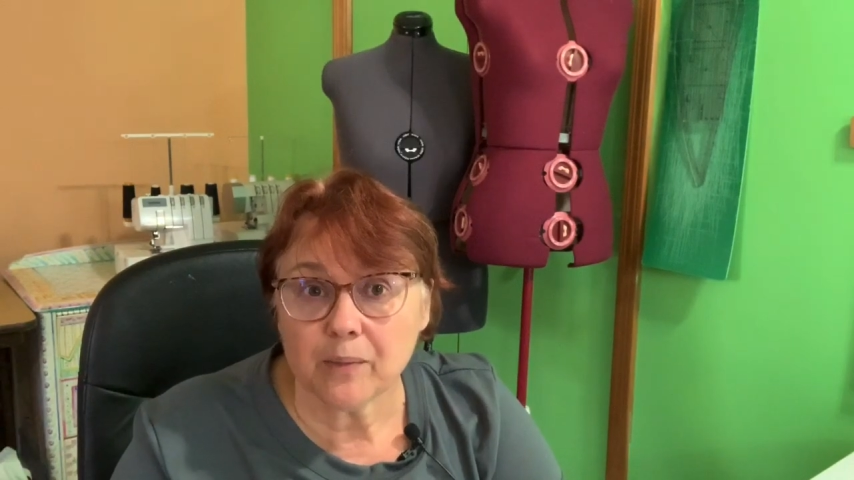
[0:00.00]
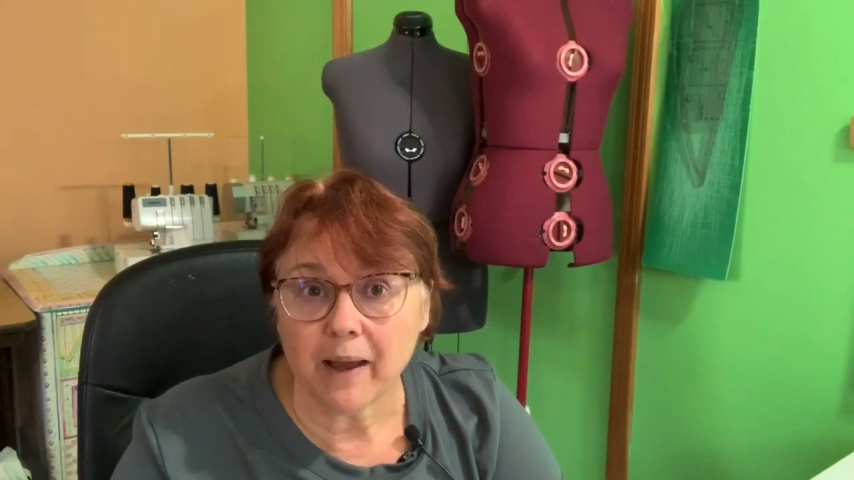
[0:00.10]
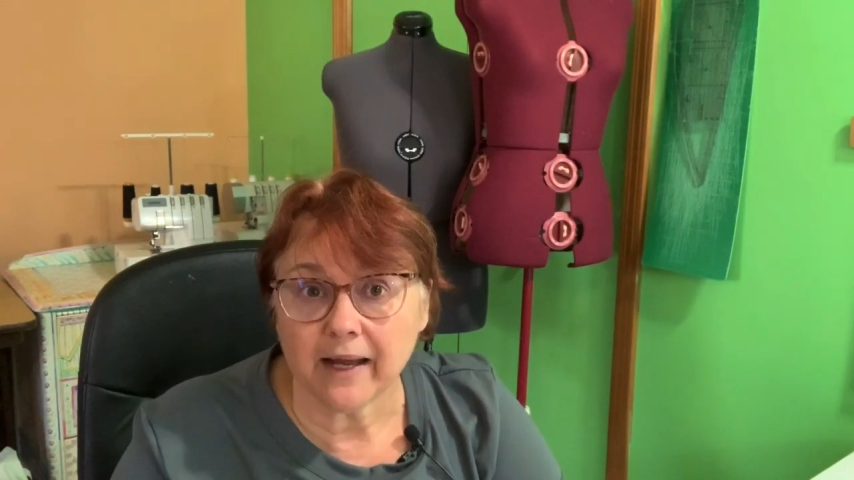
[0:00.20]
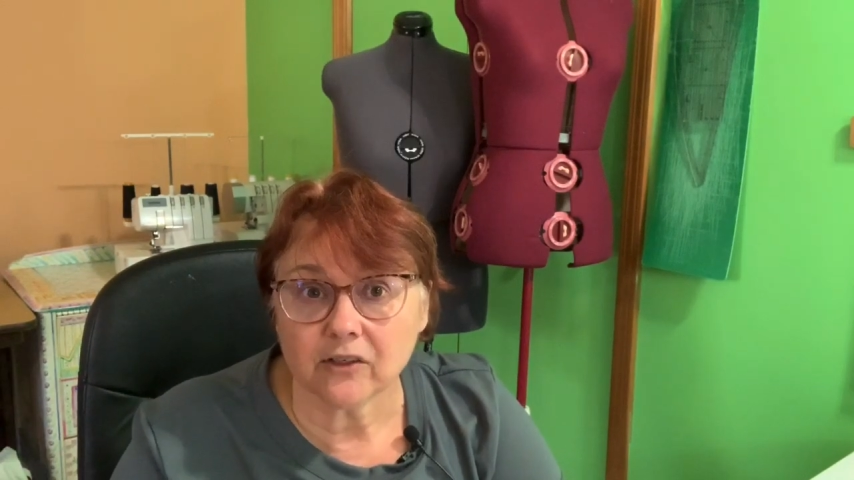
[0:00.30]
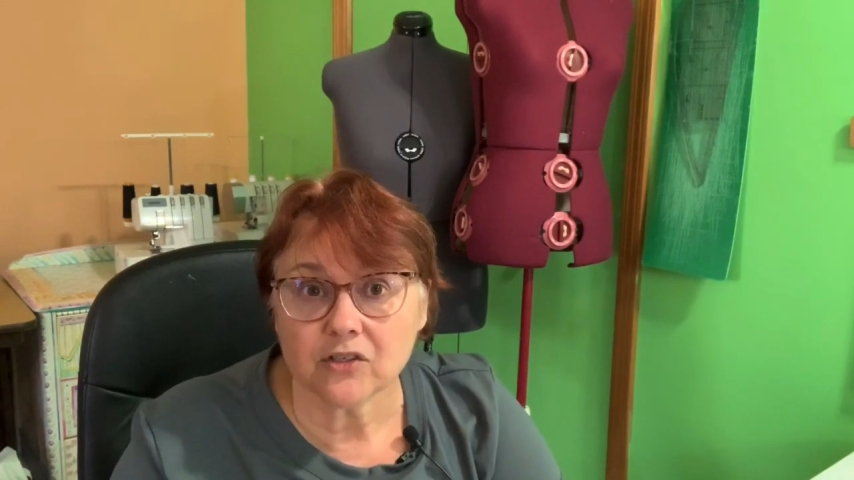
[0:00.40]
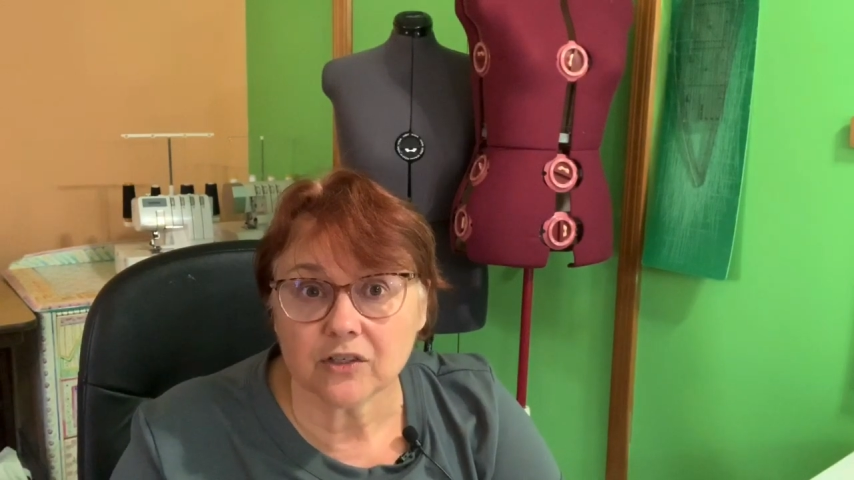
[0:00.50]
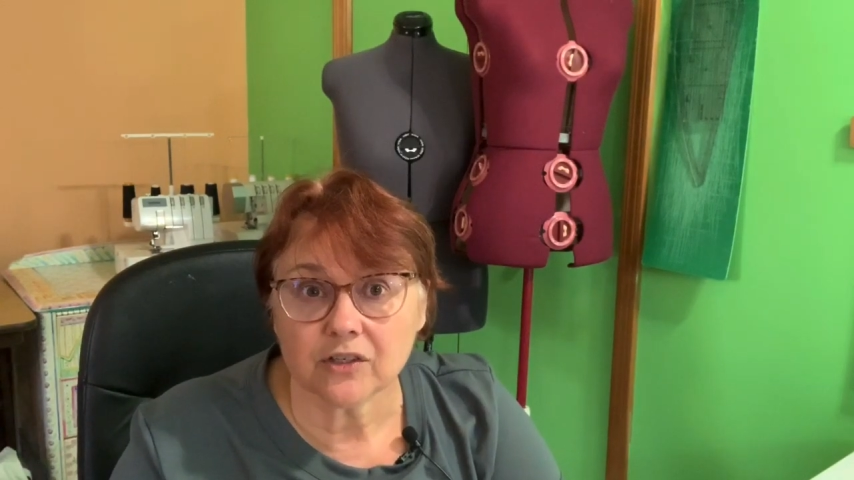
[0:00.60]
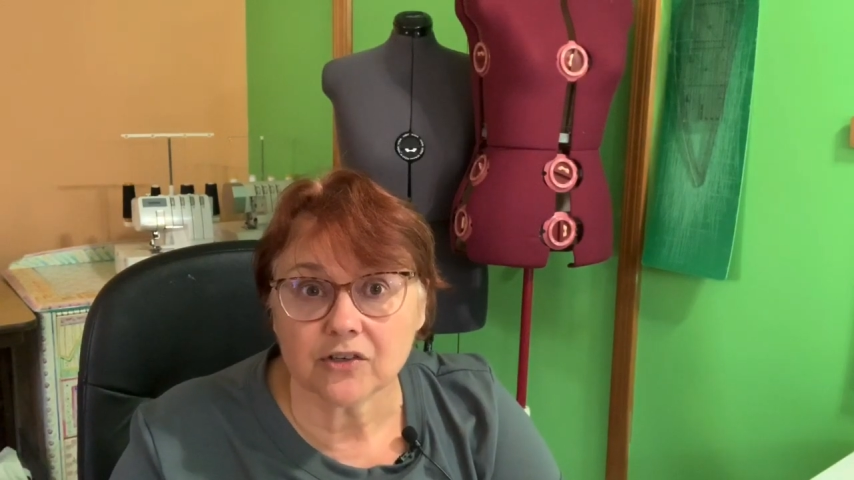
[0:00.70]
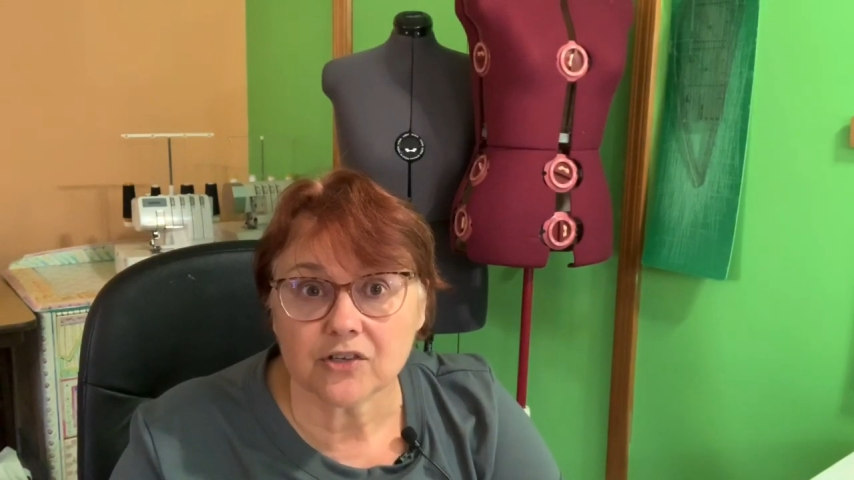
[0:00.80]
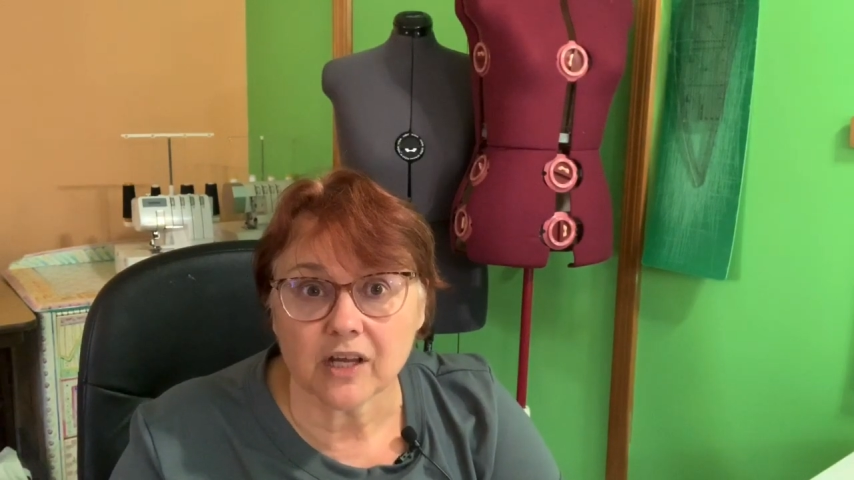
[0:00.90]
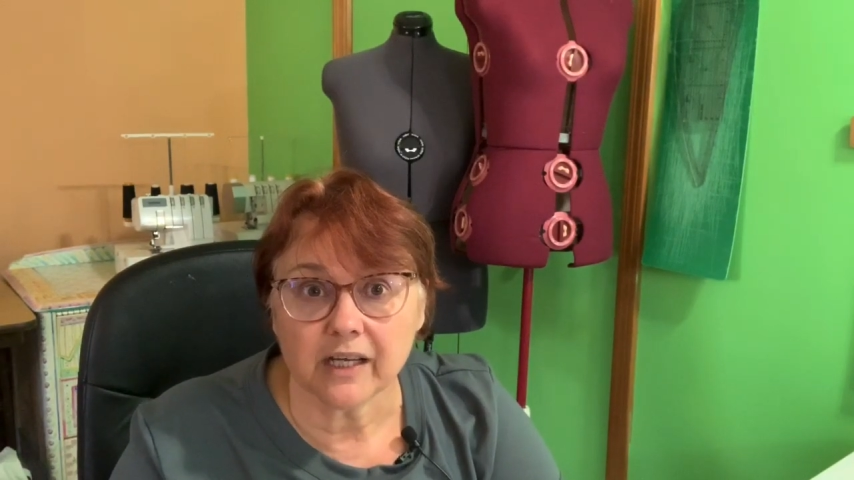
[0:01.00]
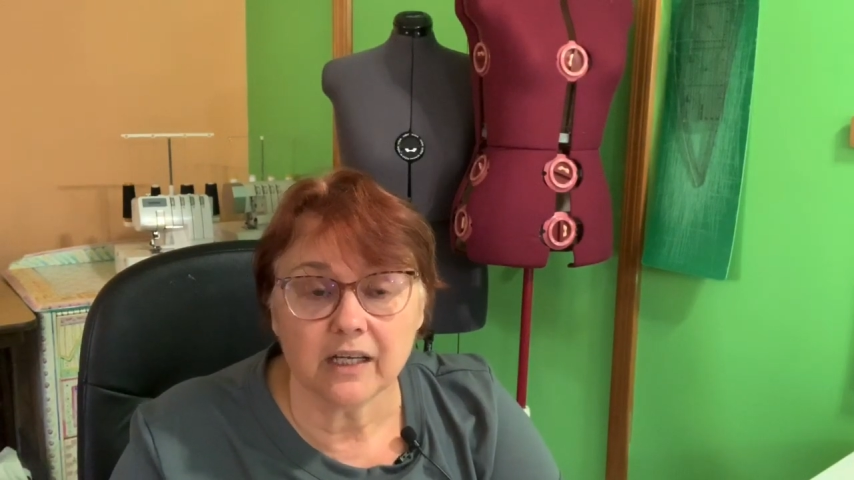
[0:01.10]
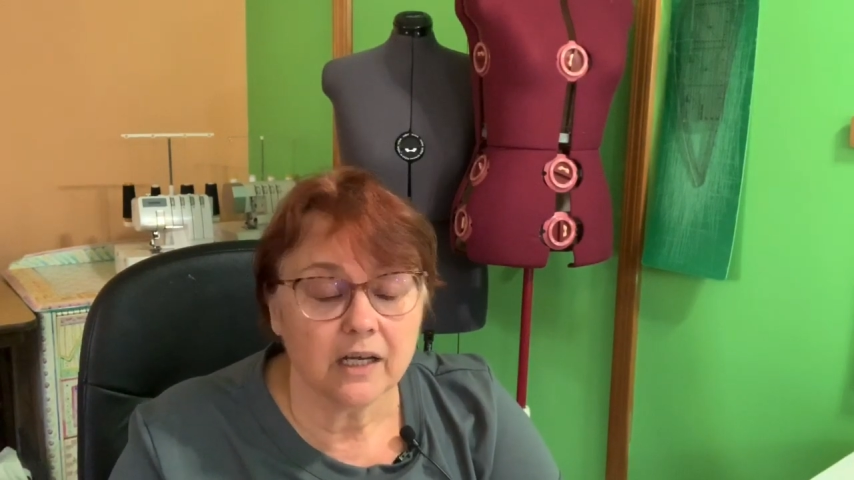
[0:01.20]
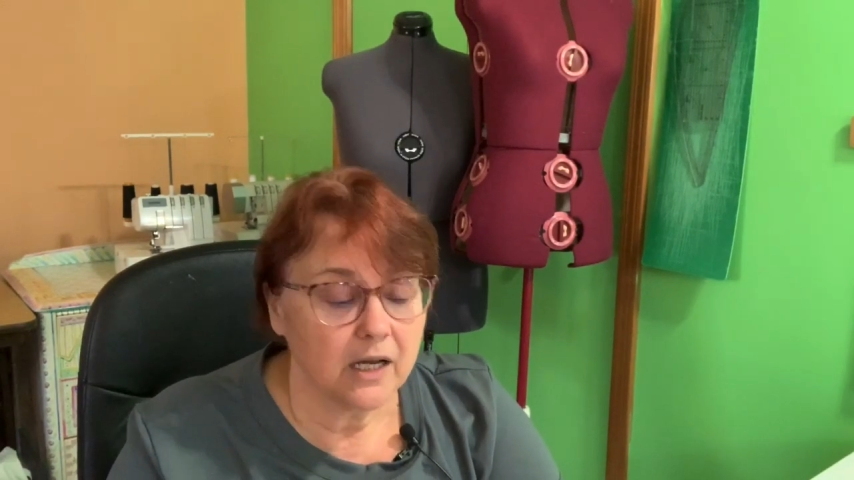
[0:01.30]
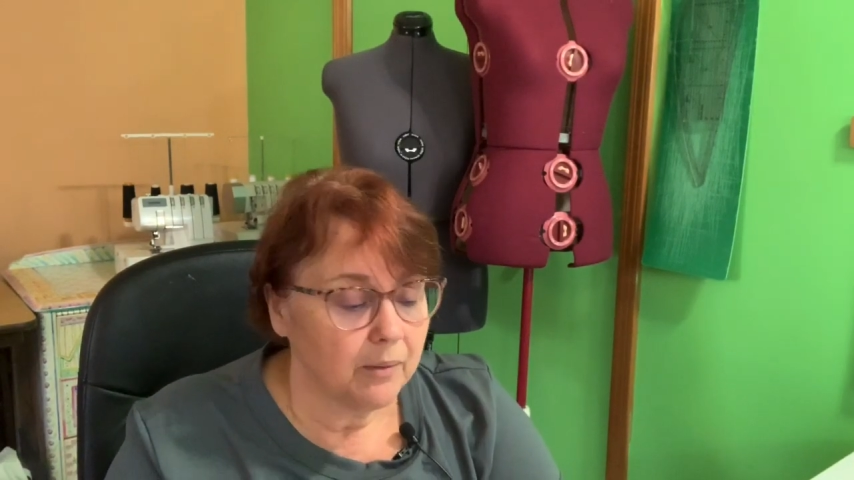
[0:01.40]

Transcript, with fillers: patterns on their site,